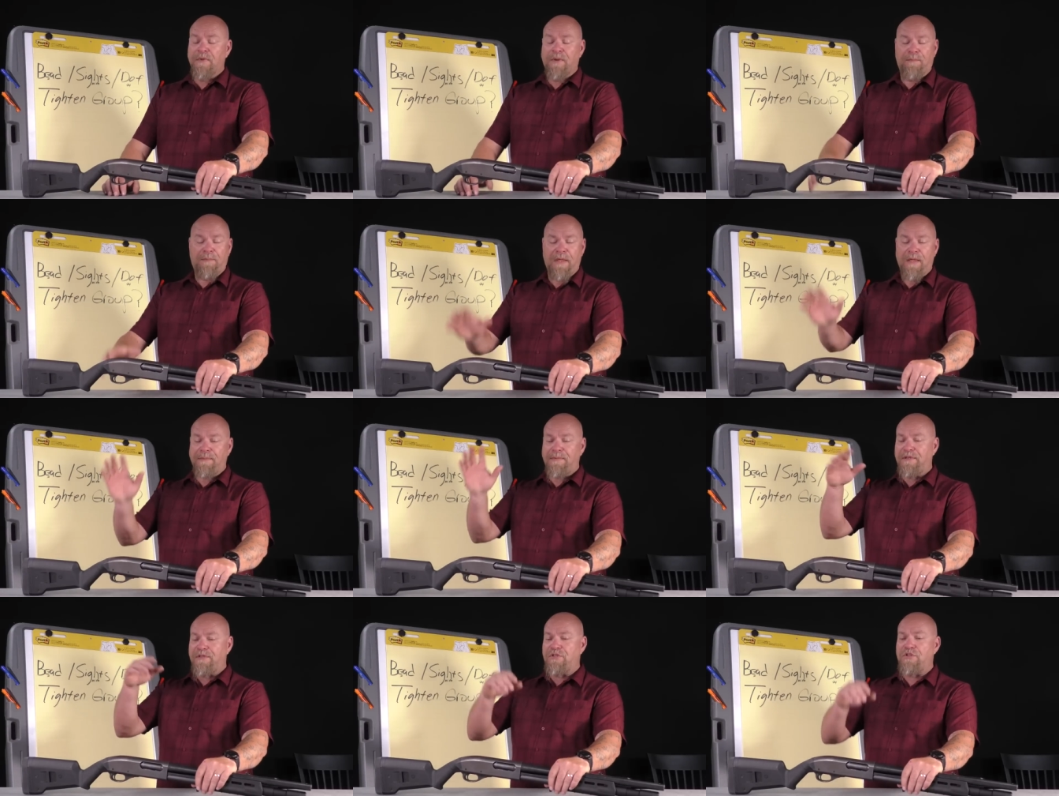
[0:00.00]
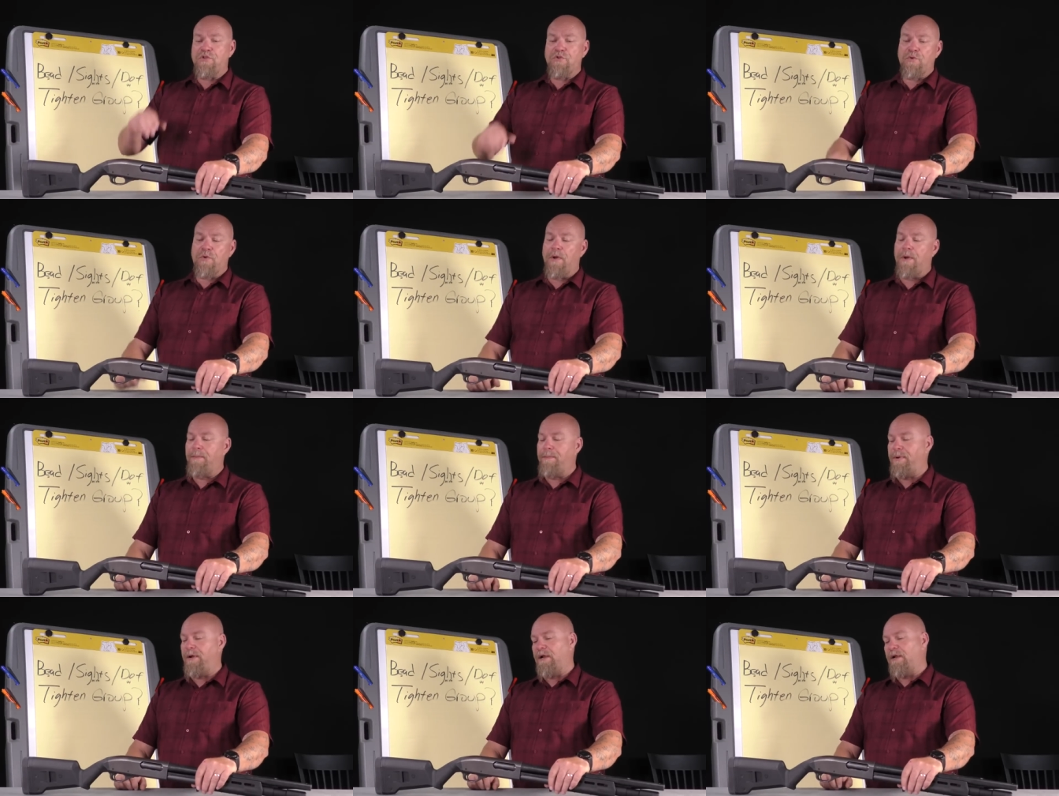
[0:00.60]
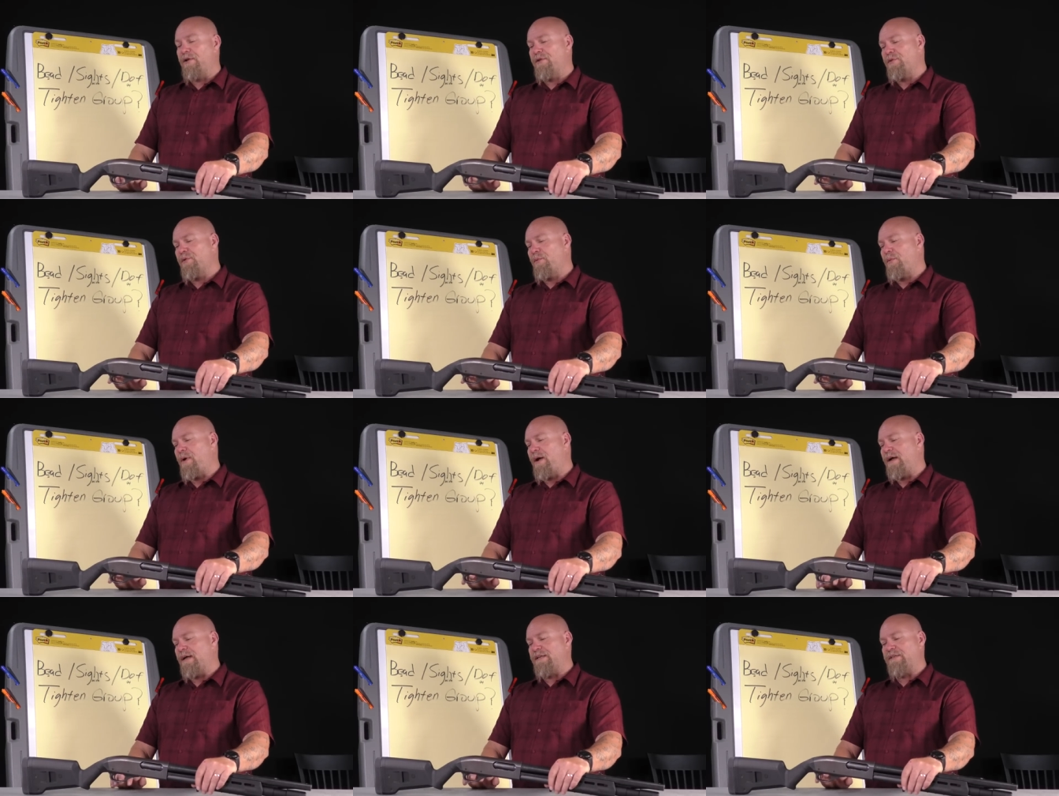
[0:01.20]
maybe you, but
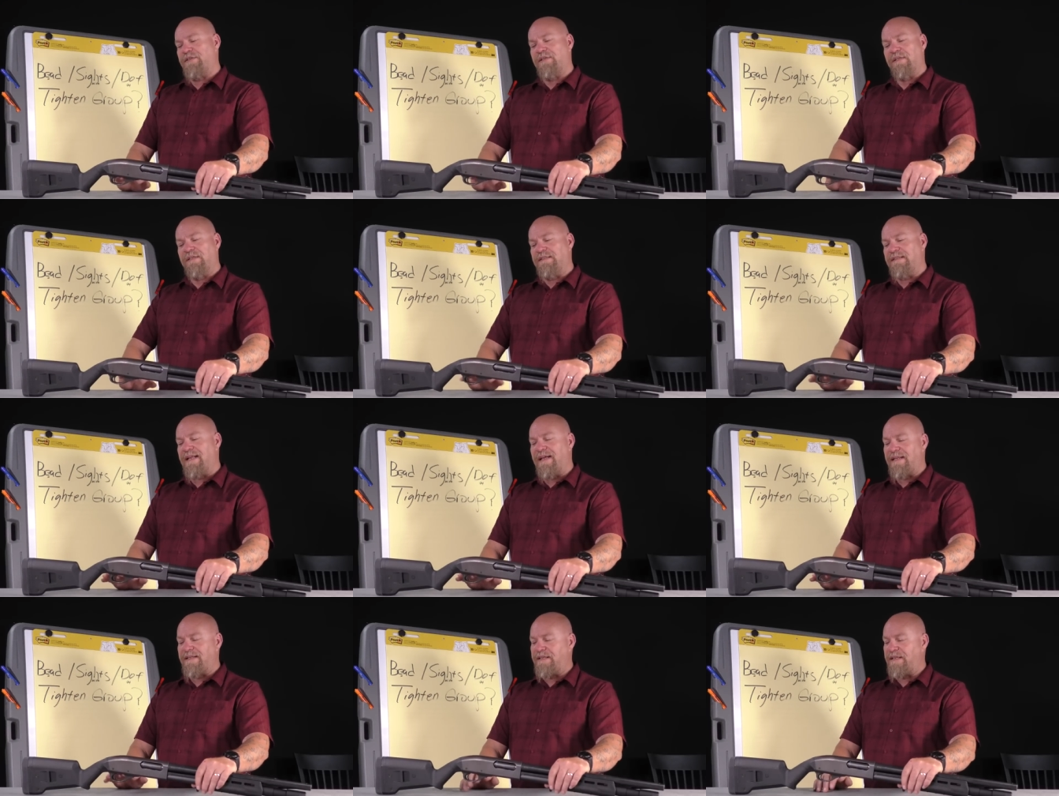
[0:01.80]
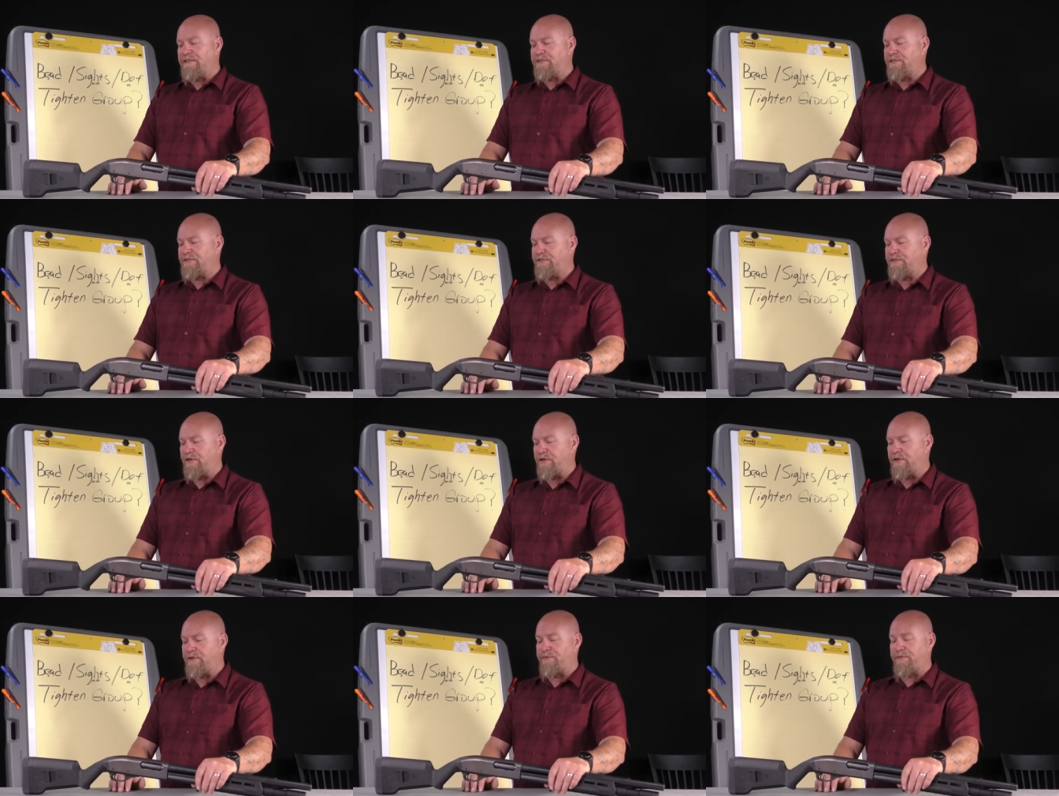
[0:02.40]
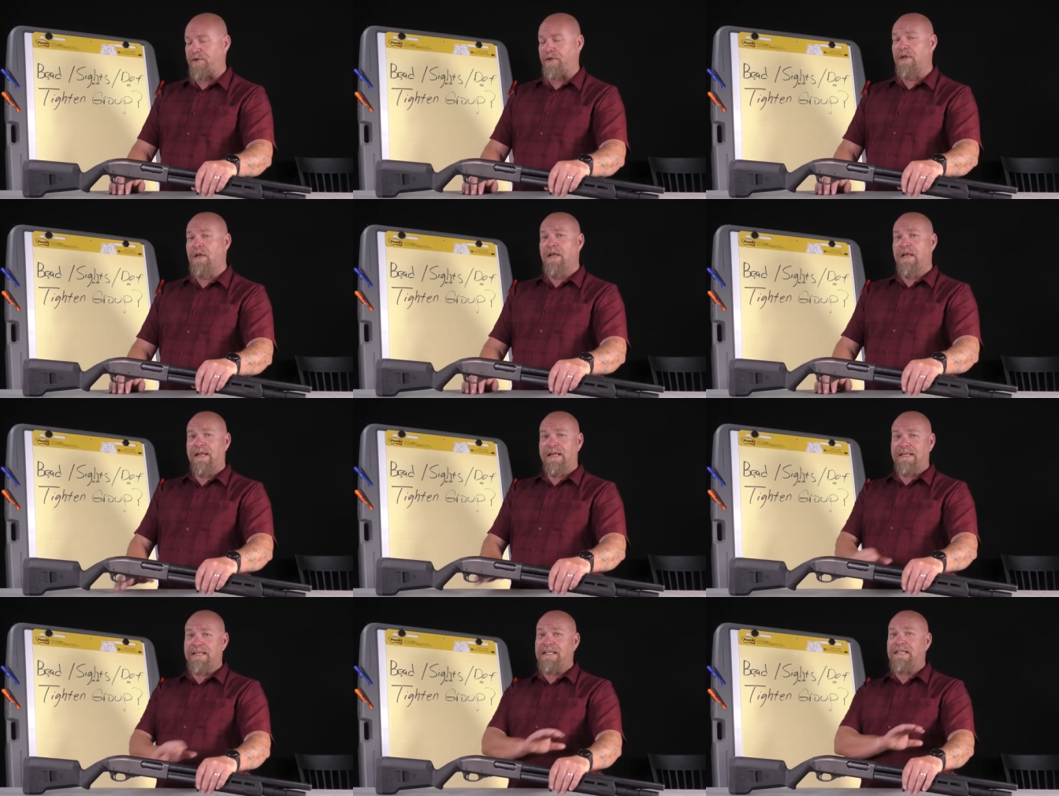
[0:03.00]
otherwise not necessary for
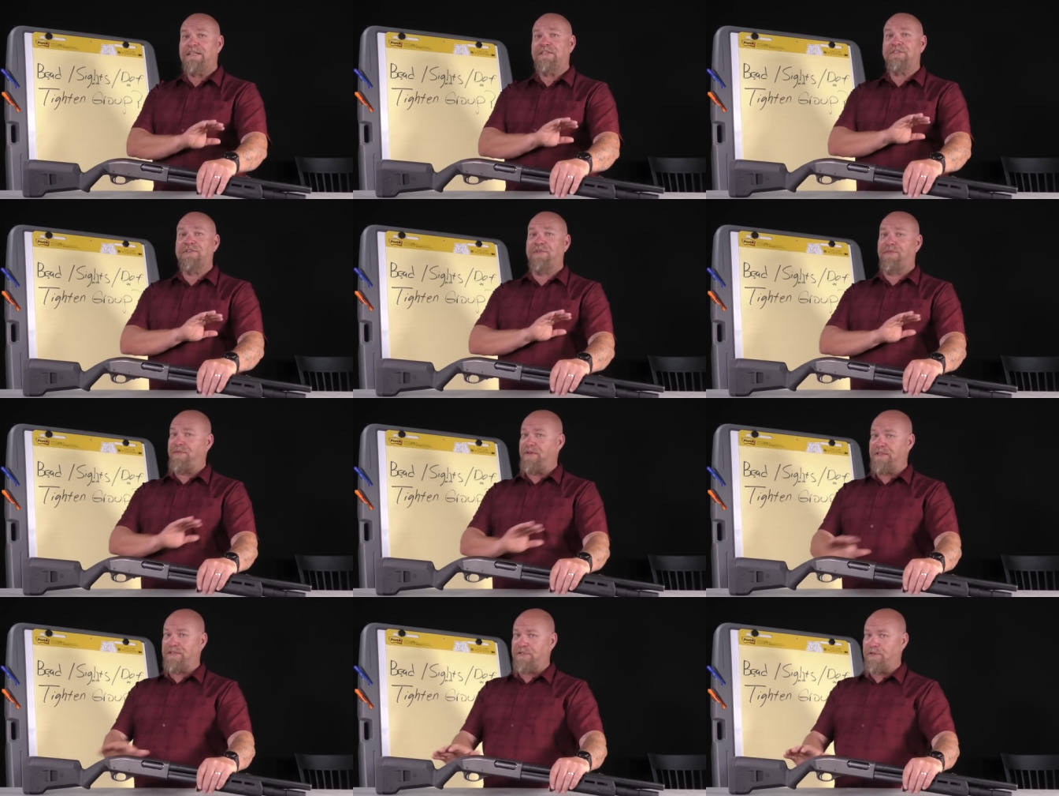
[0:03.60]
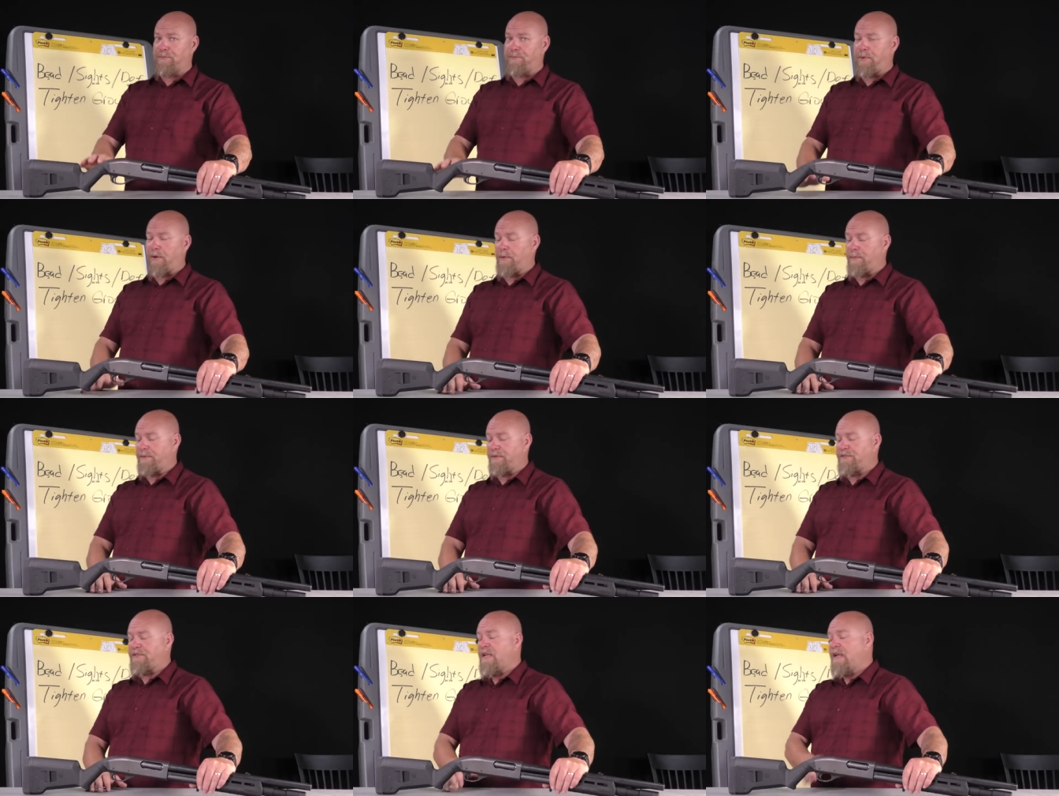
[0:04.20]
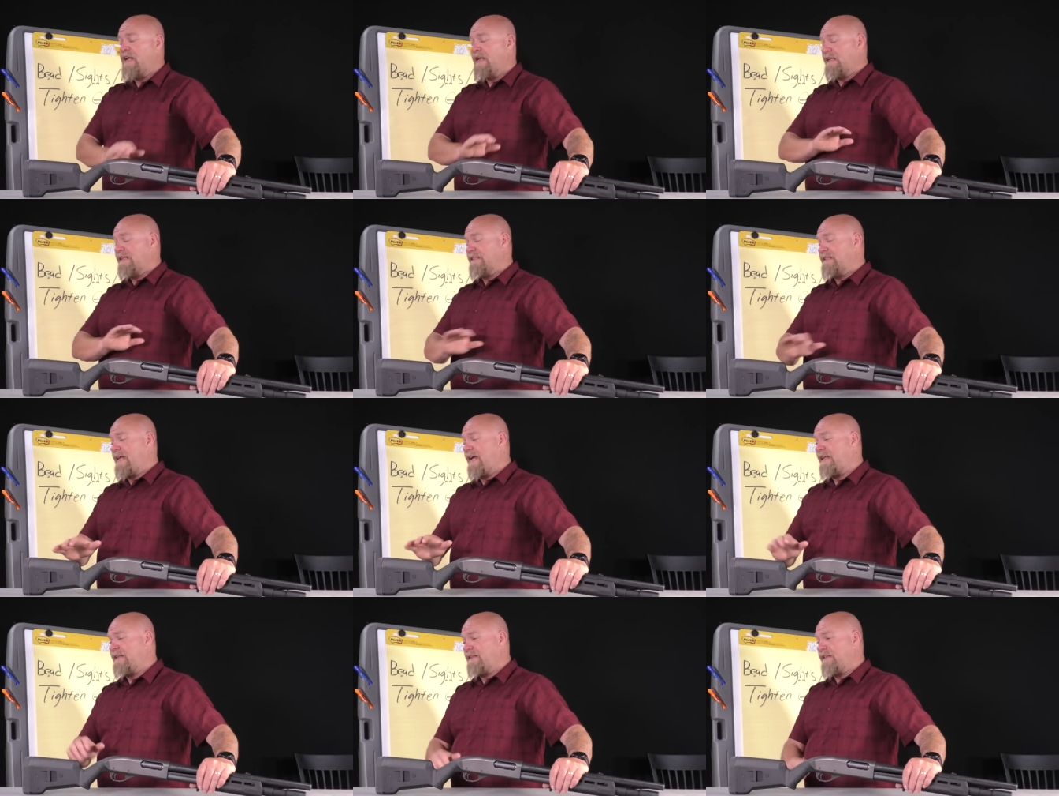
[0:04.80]
any defensive purpose,
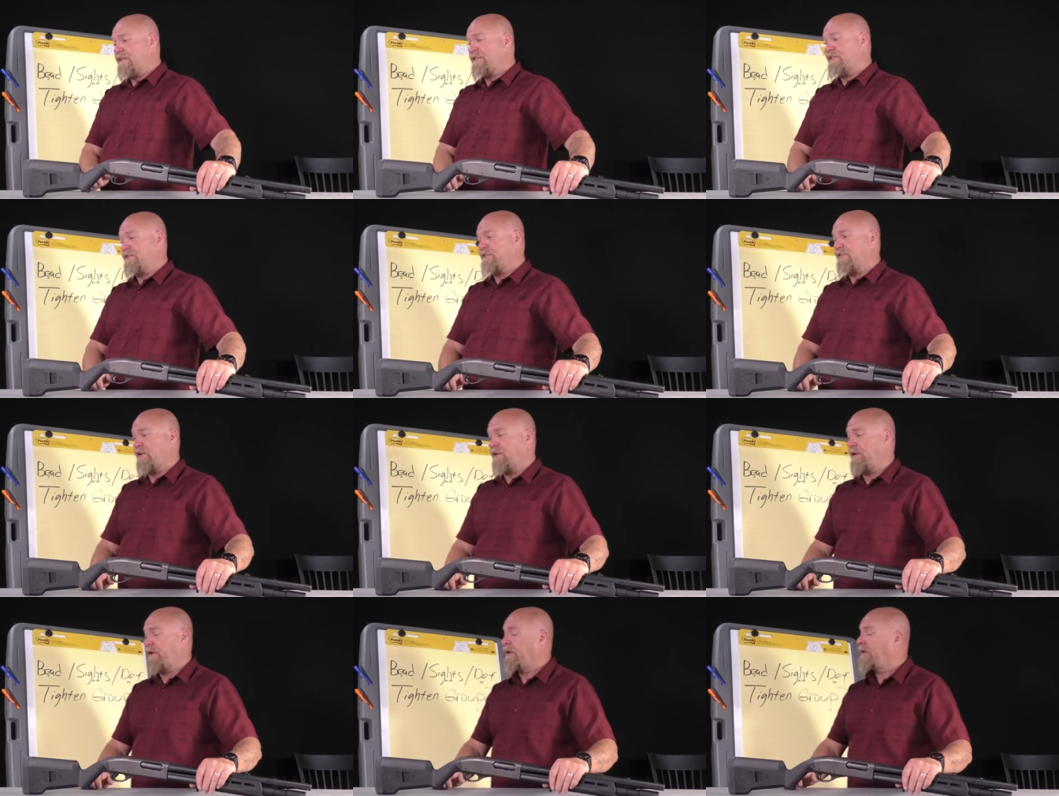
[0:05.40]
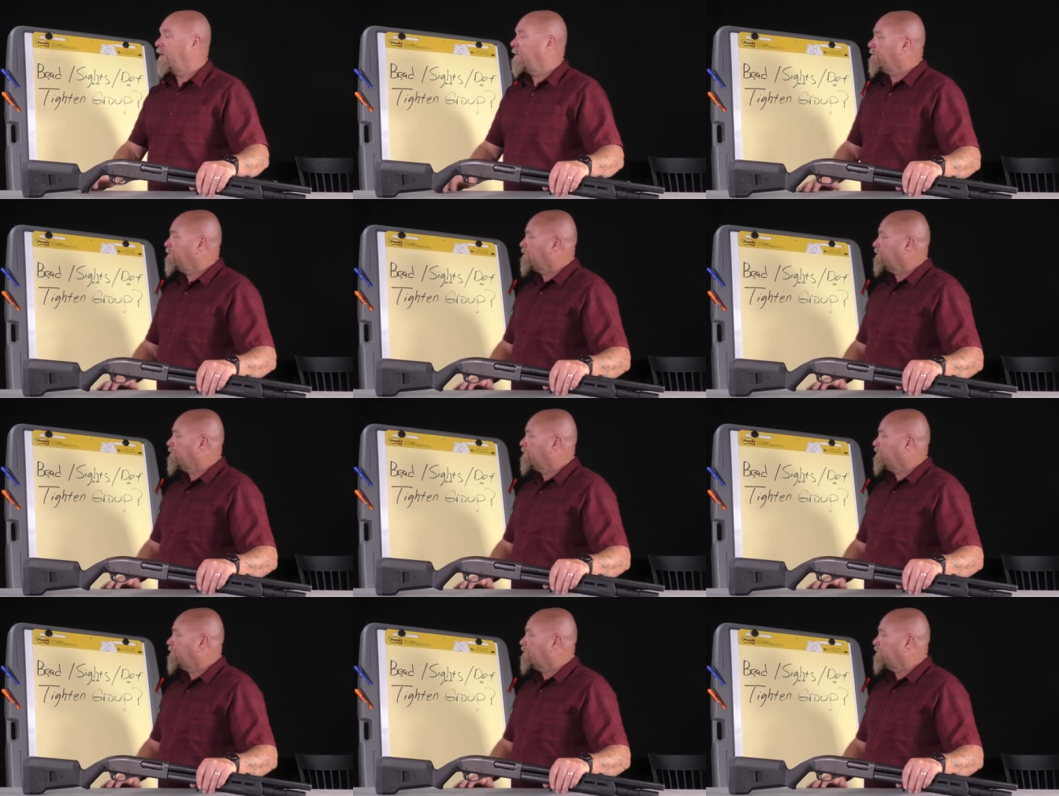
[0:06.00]
not necessary.